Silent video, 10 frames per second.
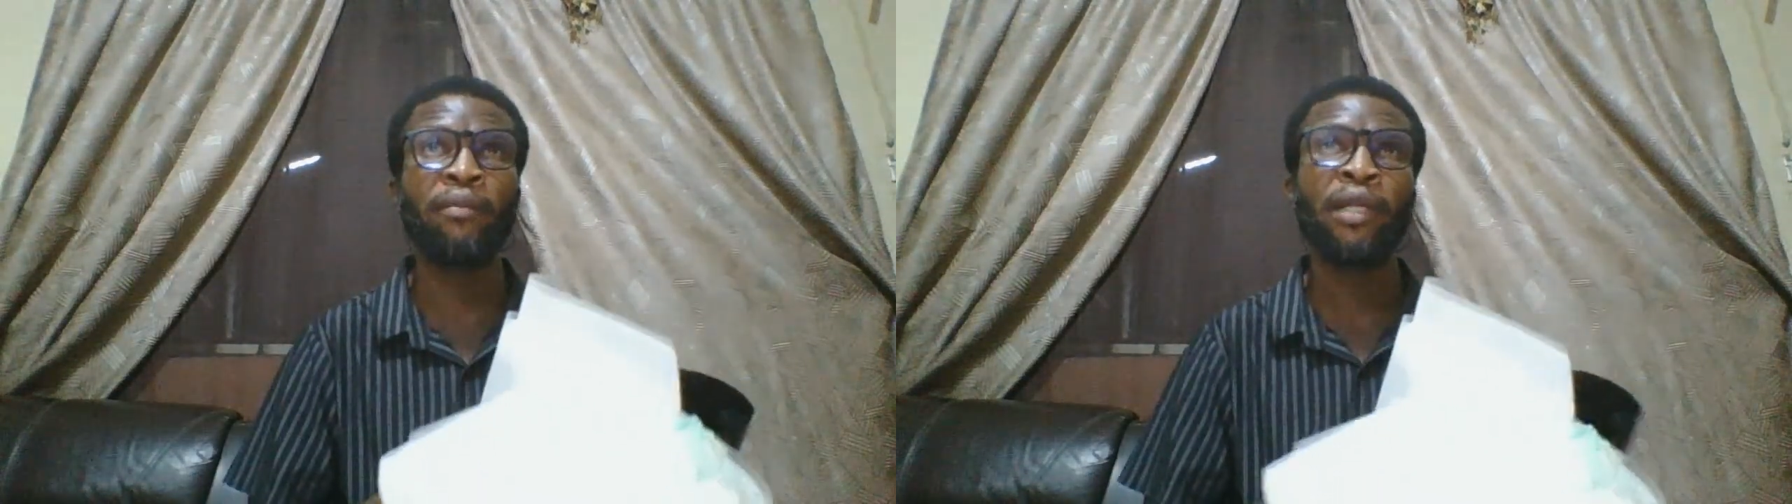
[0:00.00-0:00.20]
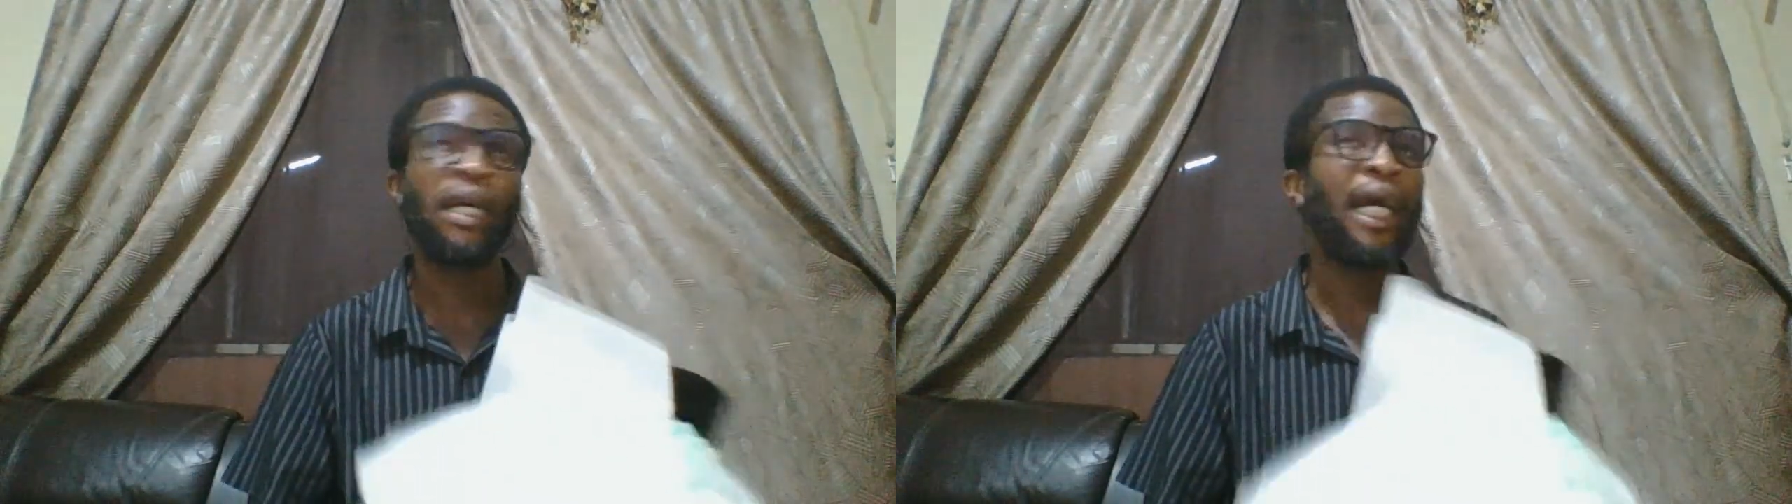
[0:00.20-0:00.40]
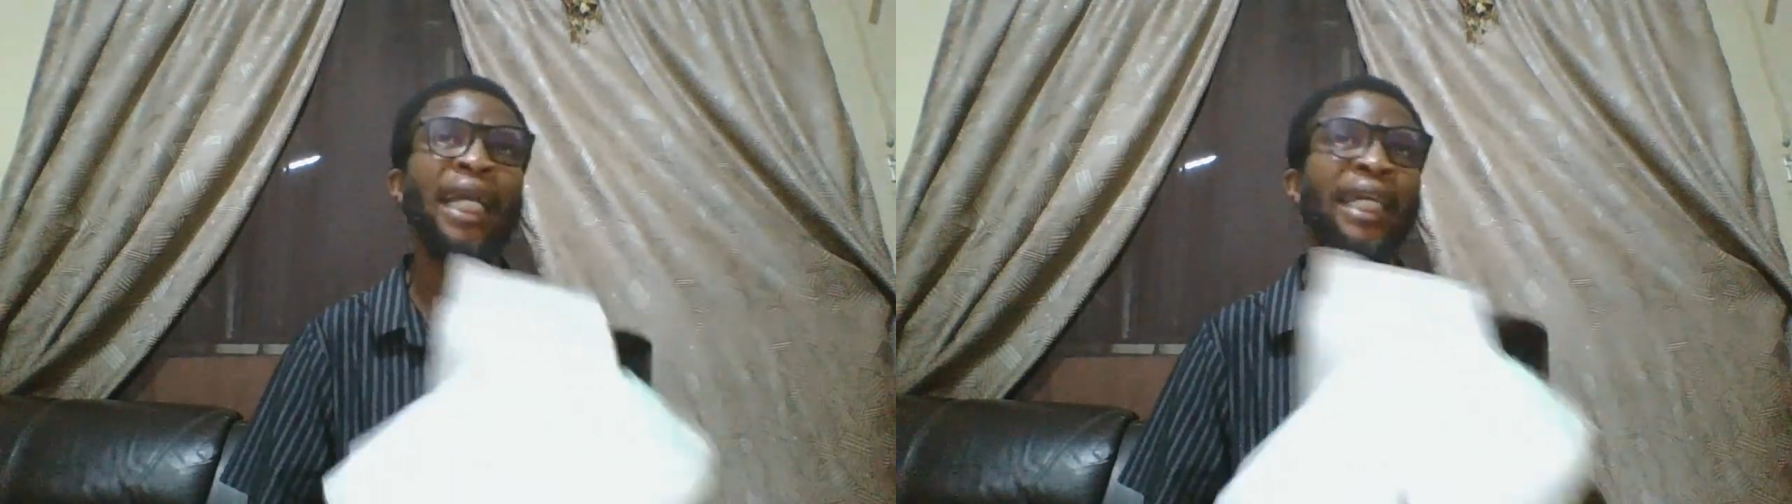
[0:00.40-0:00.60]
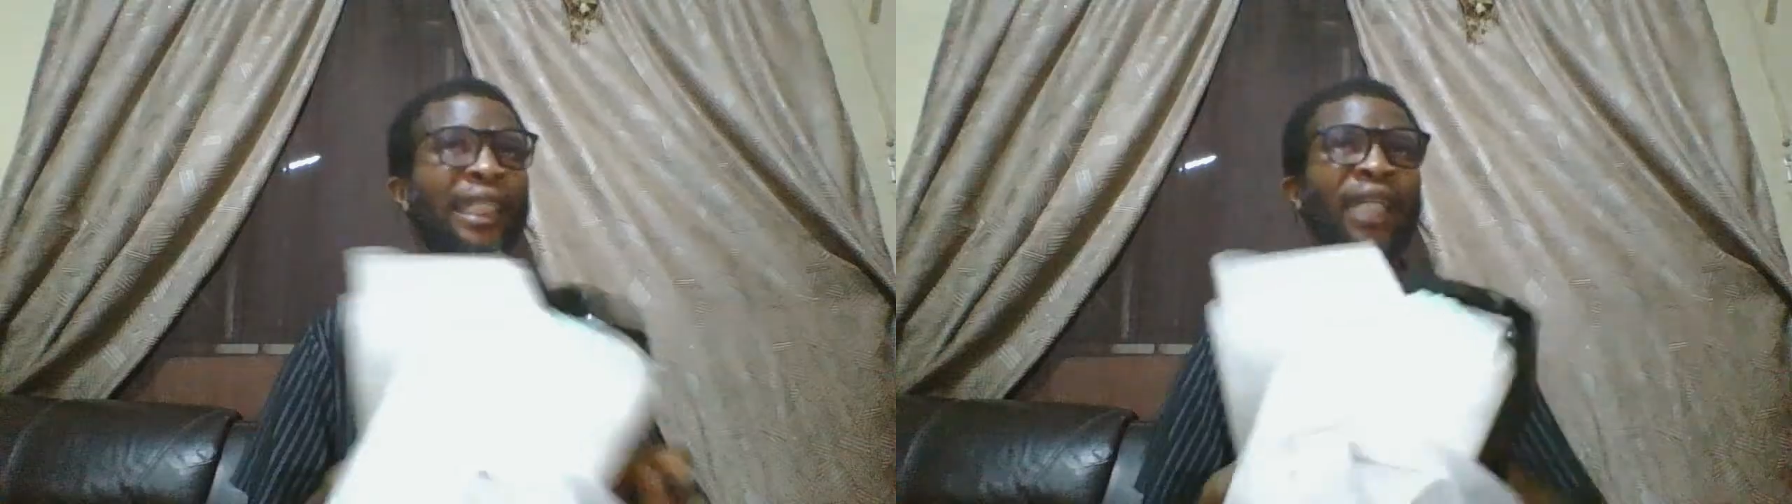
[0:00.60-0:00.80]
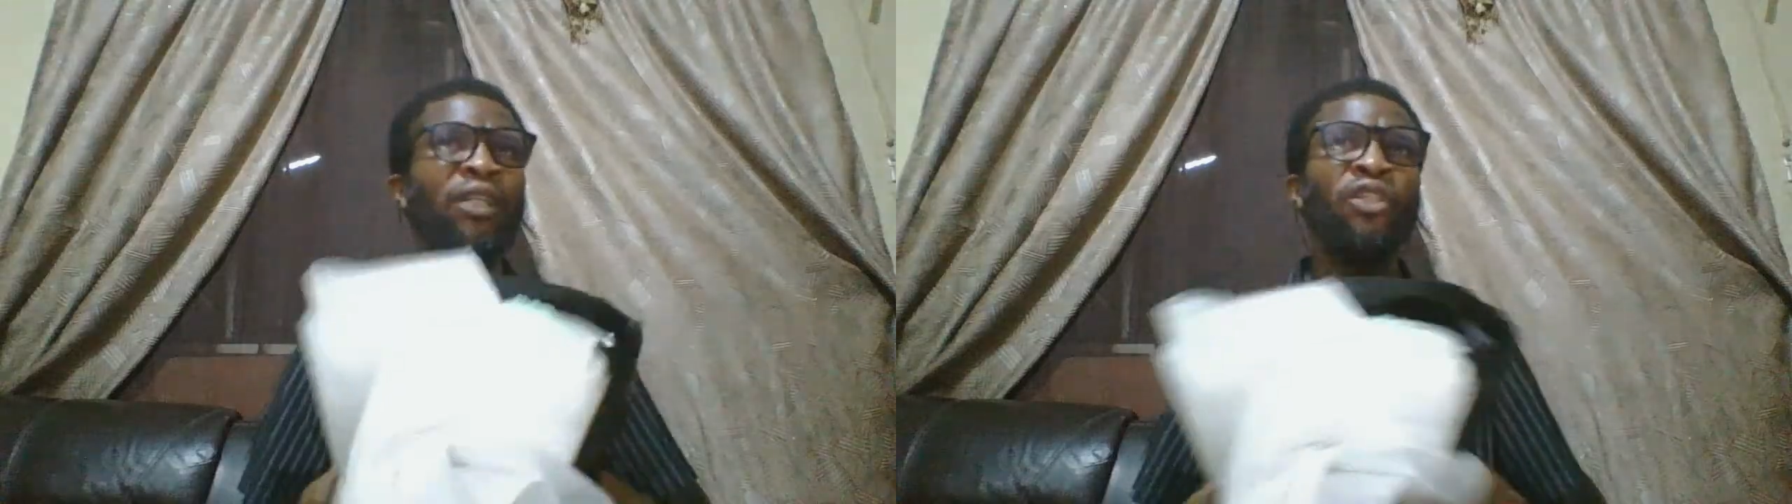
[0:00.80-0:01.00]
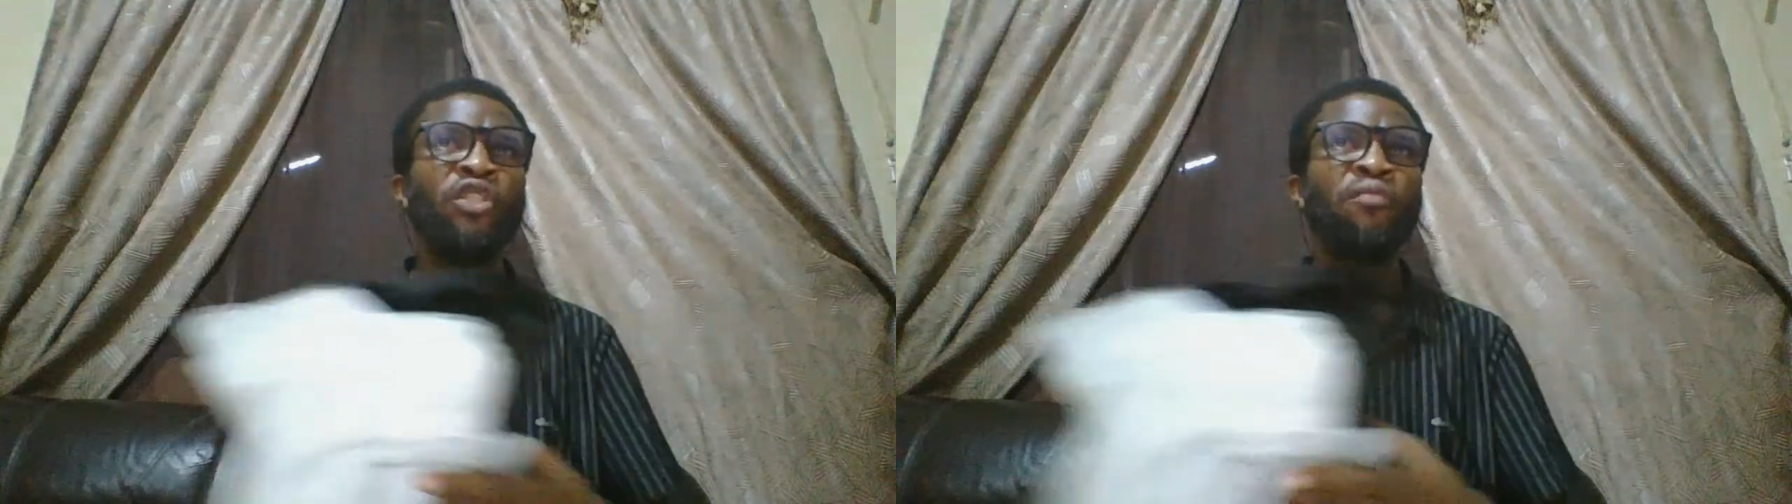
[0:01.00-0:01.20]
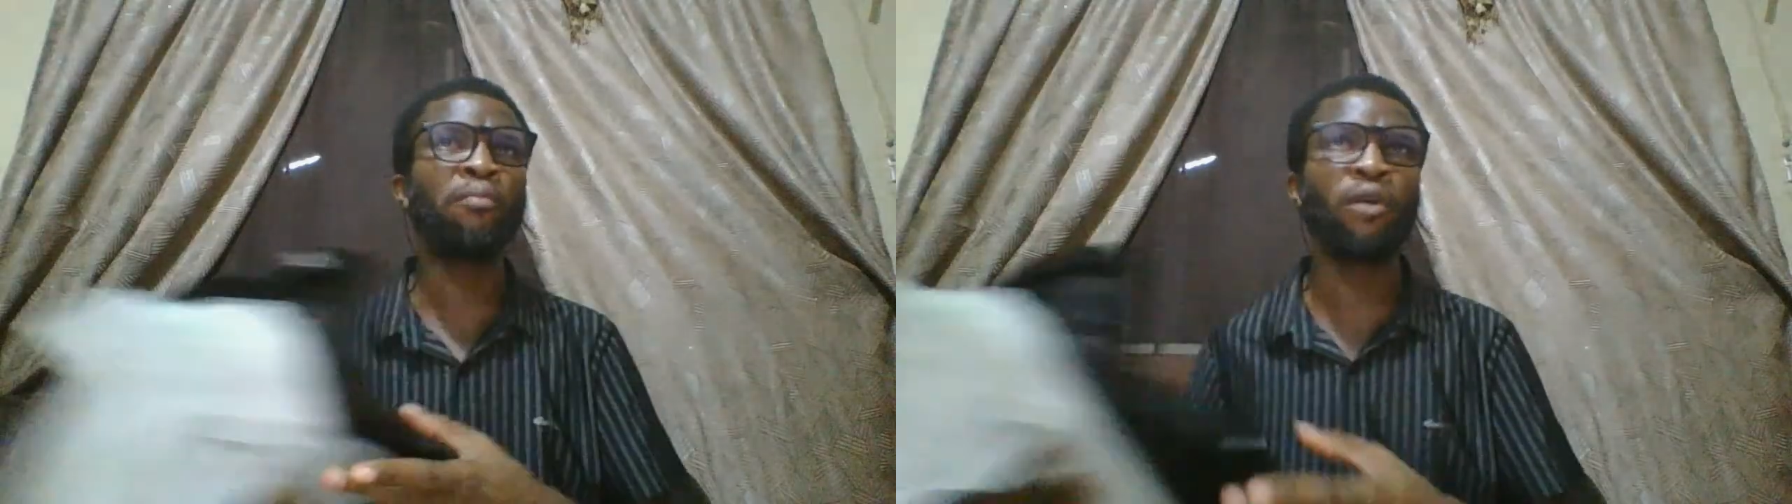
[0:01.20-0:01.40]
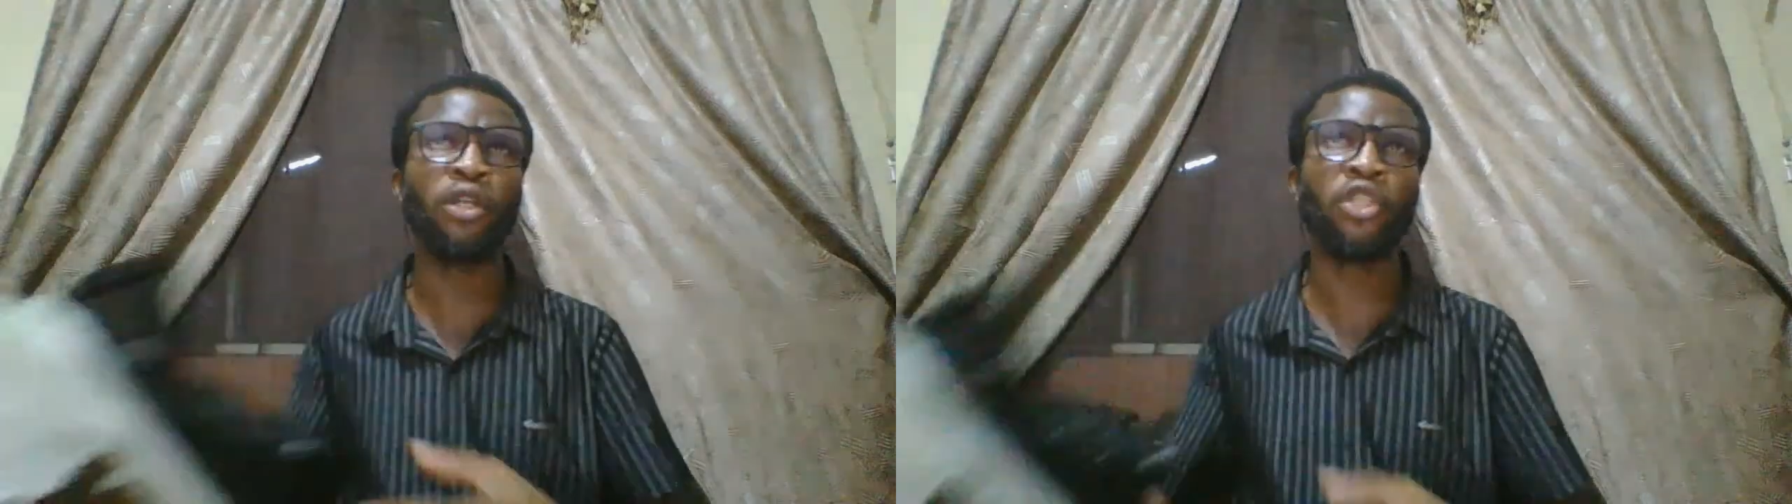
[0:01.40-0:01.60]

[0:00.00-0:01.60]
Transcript: I don't use much